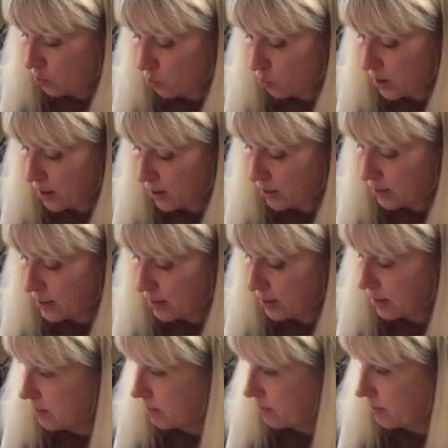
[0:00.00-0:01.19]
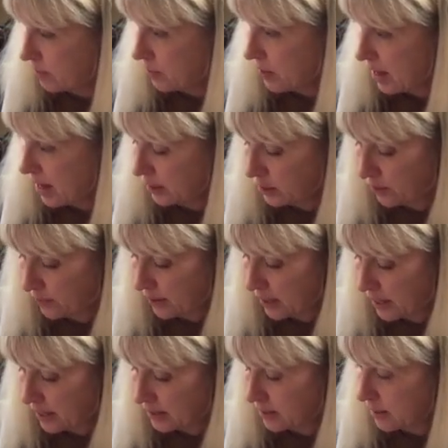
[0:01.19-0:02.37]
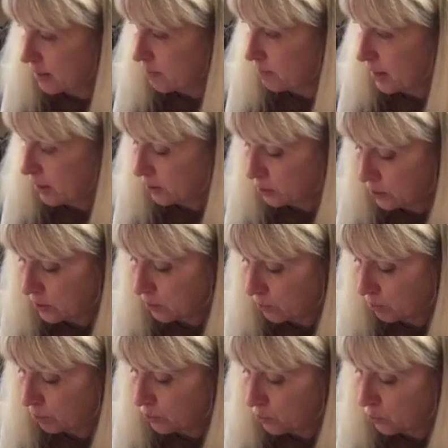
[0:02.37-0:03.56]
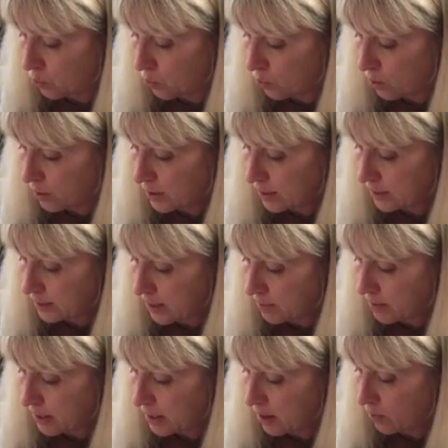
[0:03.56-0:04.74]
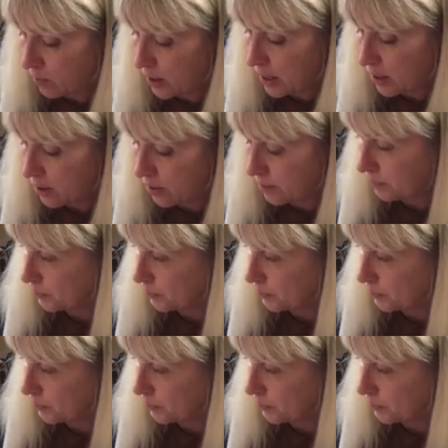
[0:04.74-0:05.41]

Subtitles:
where the edge of it is compared to the blue cord that's coming down right here.